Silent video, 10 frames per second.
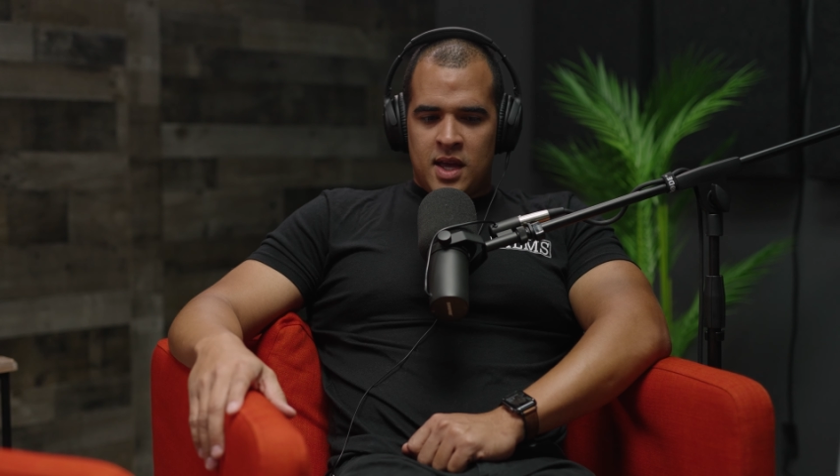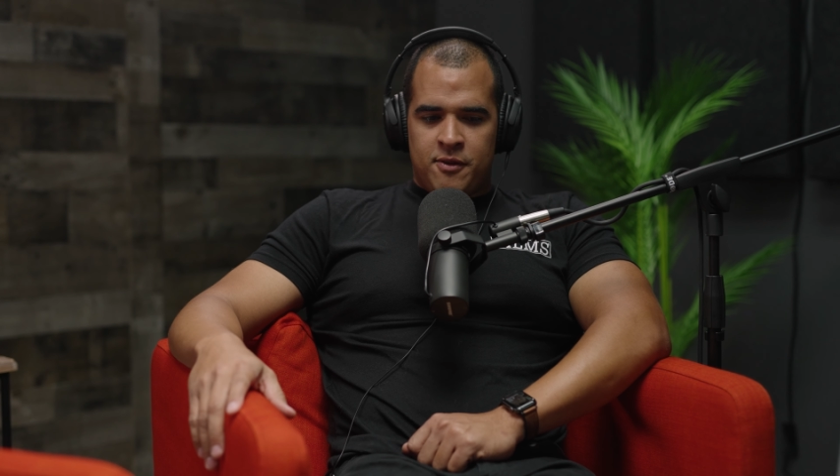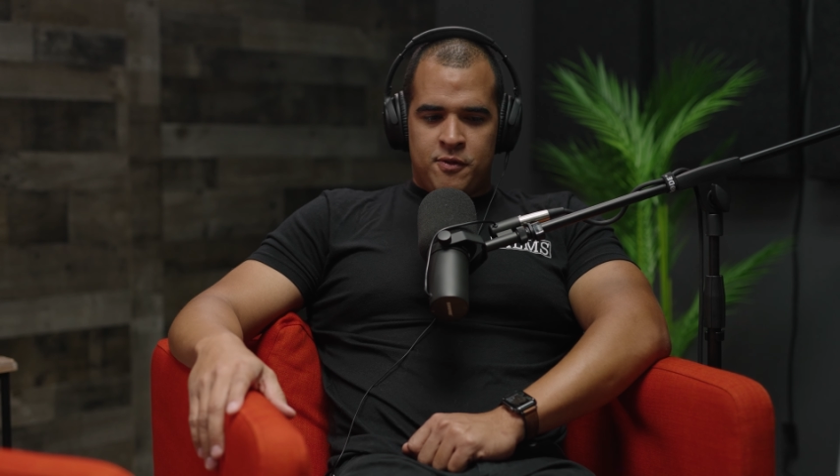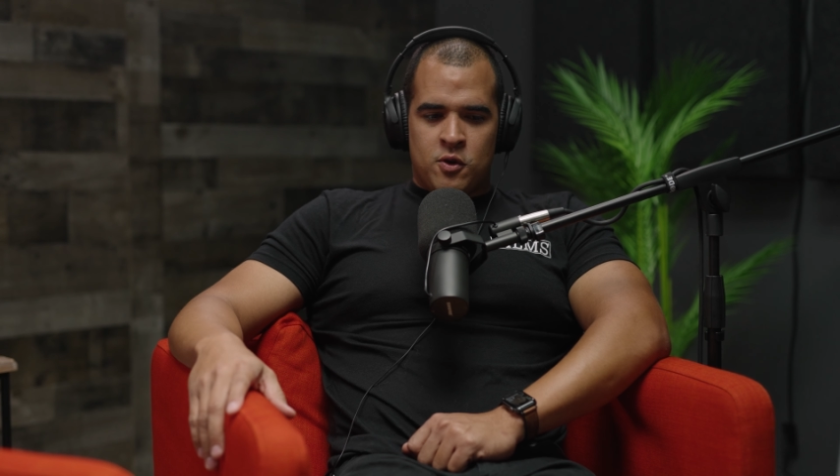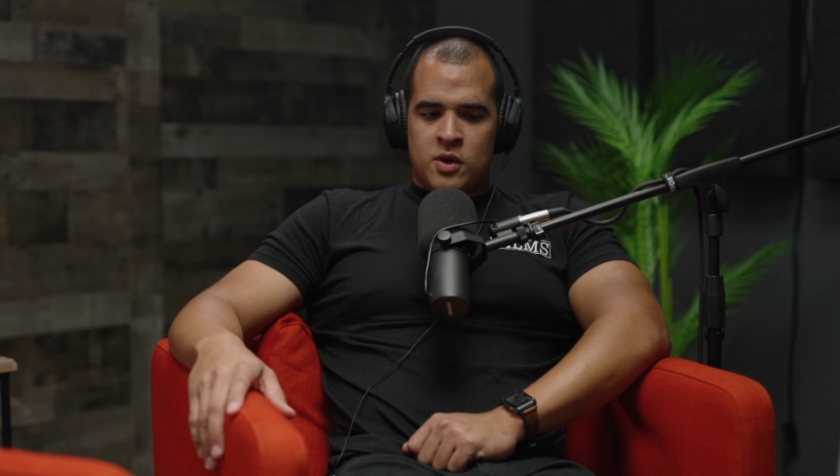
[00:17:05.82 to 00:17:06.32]

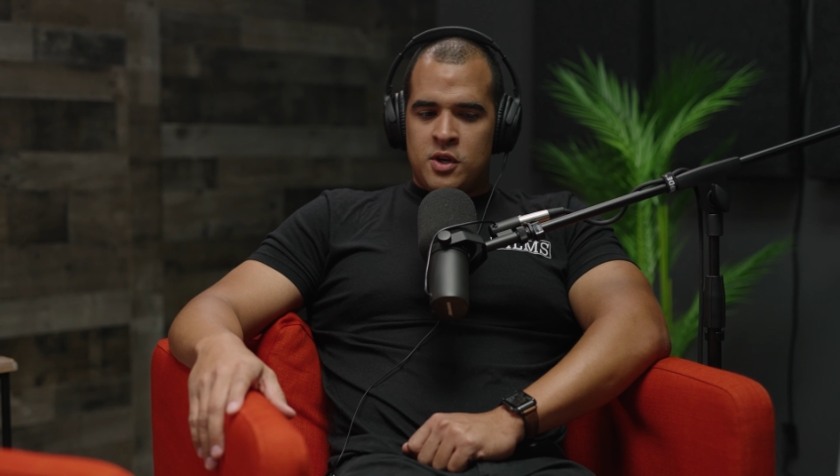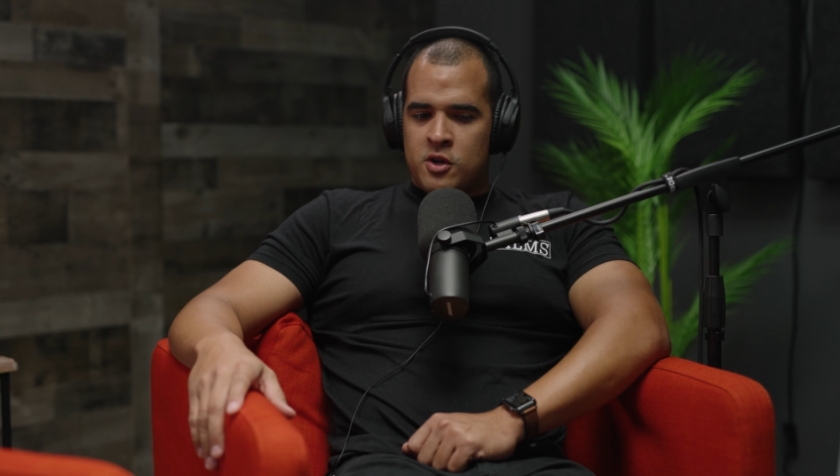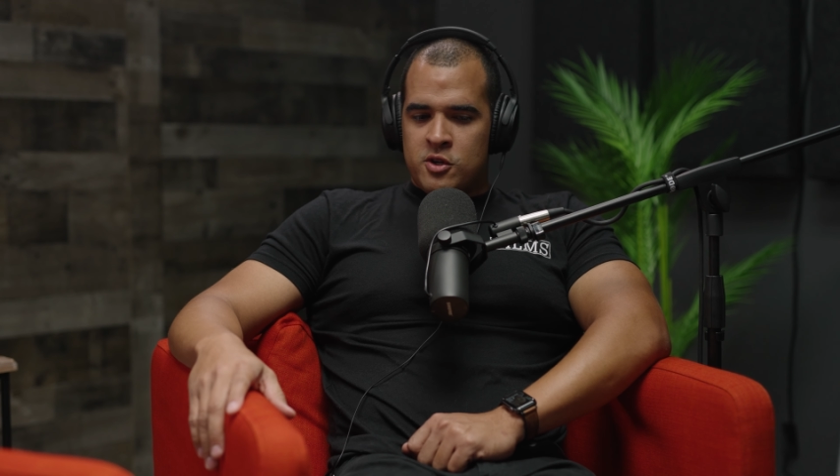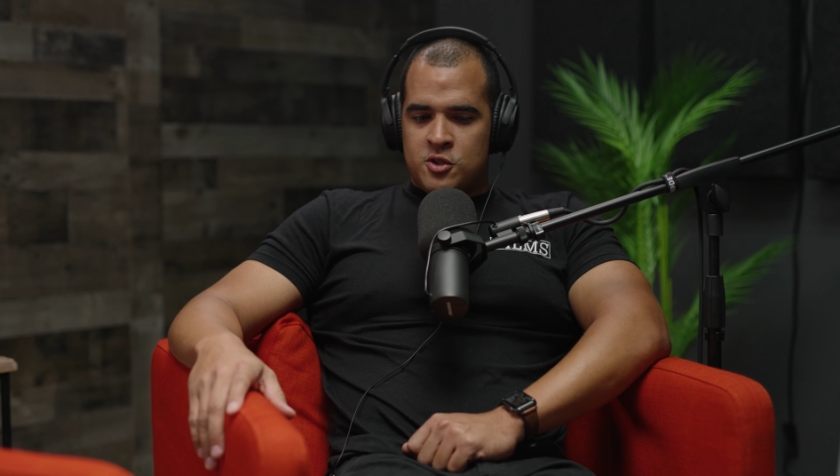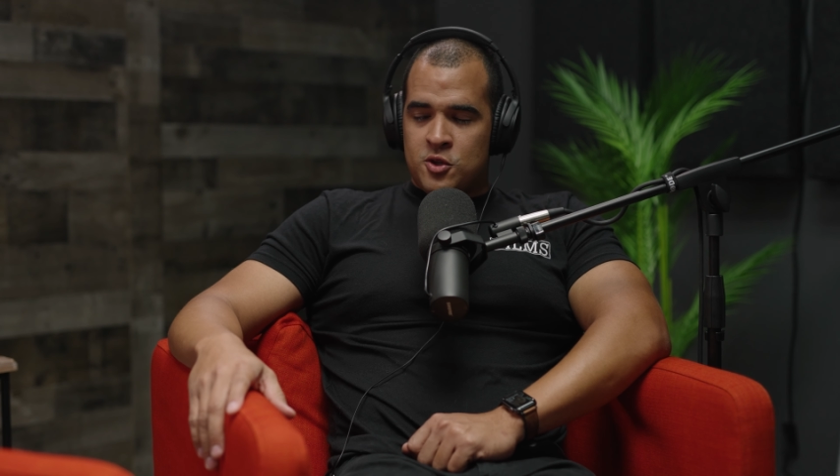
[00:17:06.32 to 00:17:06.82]
If you're in
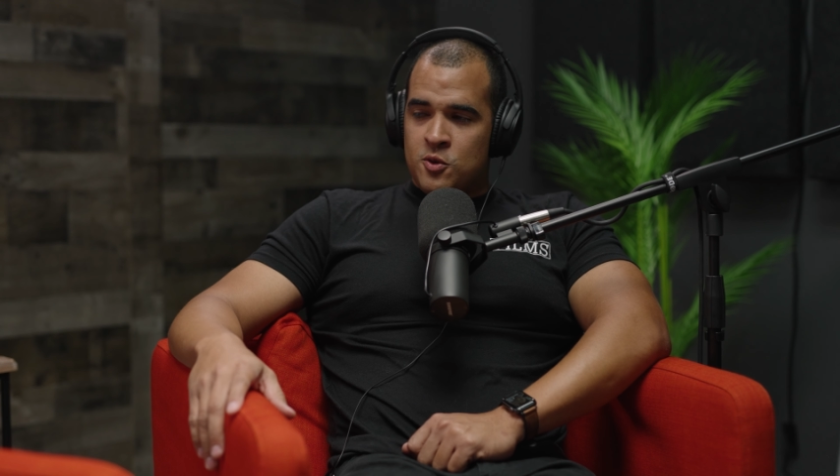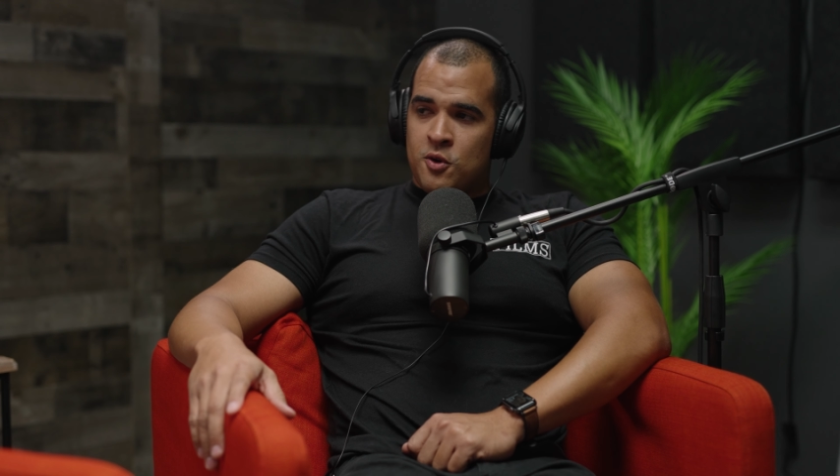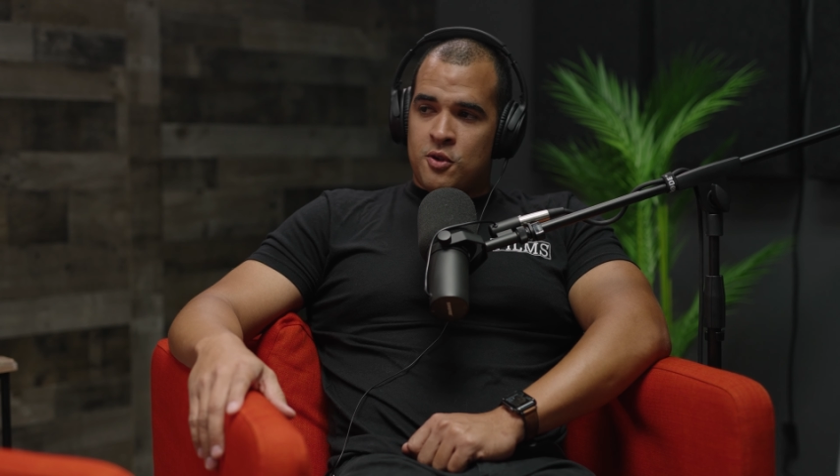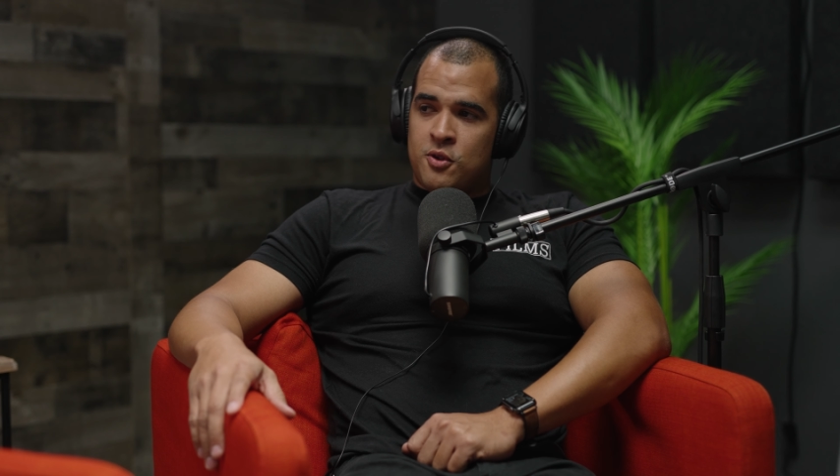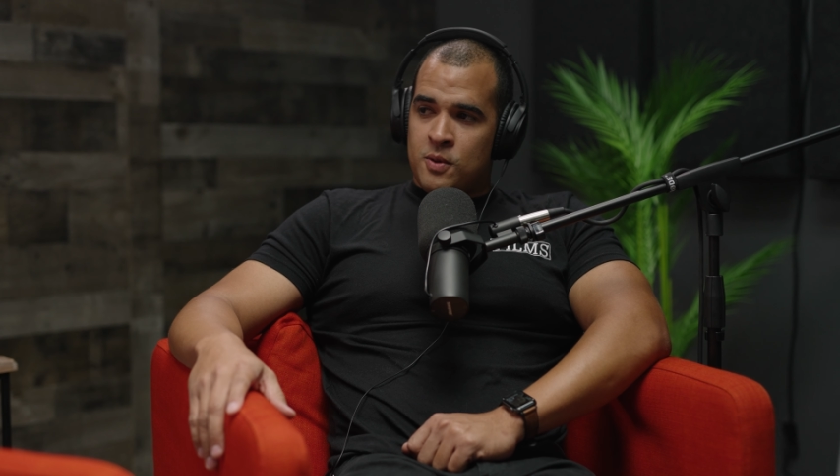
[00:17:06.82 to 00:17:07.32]
year 2
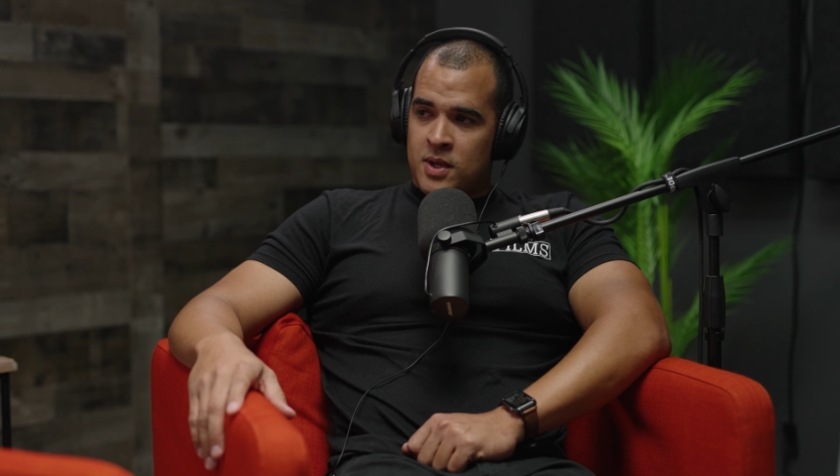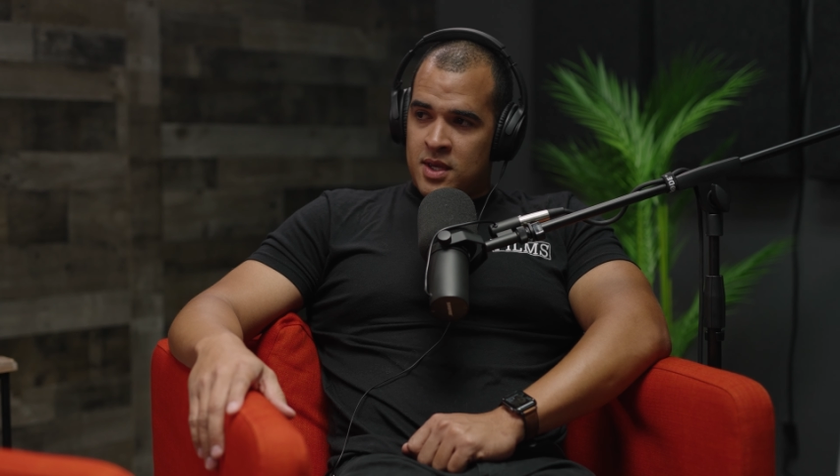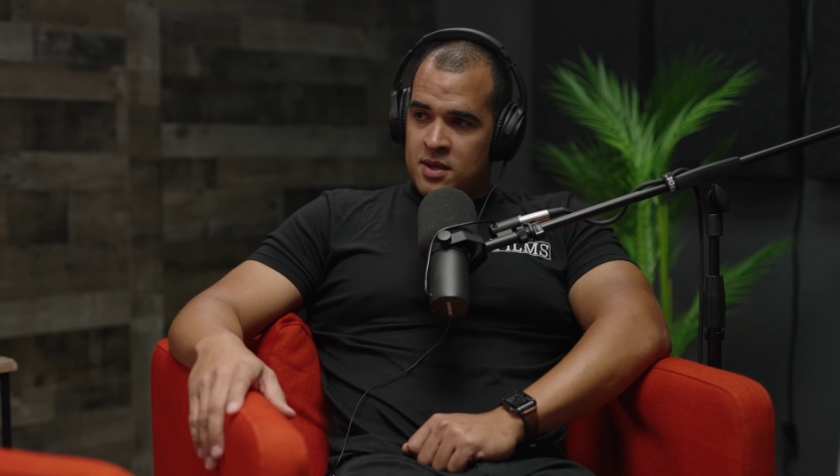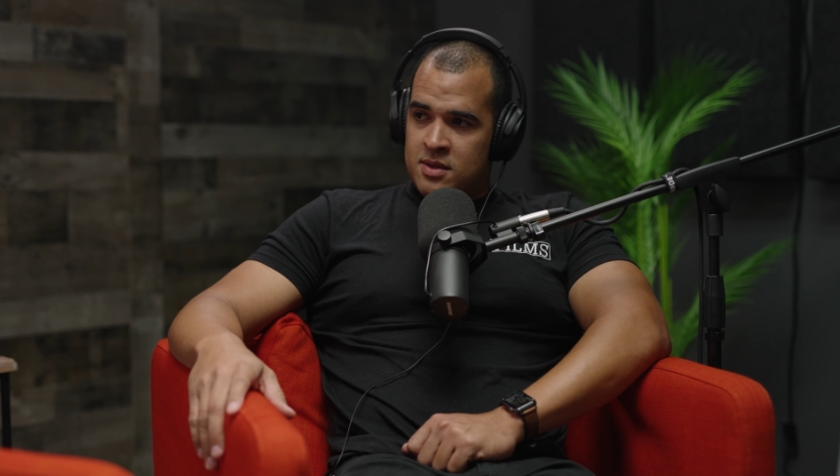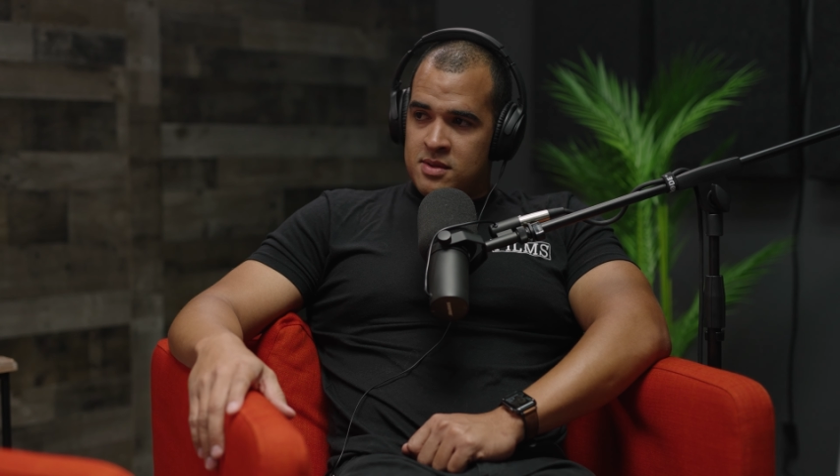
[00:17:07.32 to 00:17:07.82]
or 3,